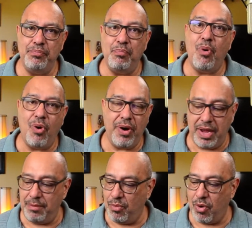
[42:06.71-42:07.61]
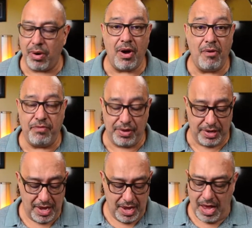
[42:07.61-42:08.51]
more and more,
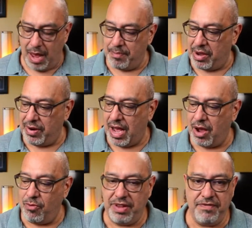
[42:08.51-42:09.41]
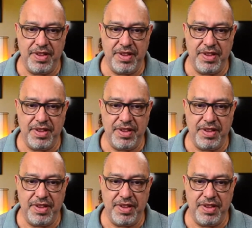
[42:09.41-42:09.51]
hopefully, about how we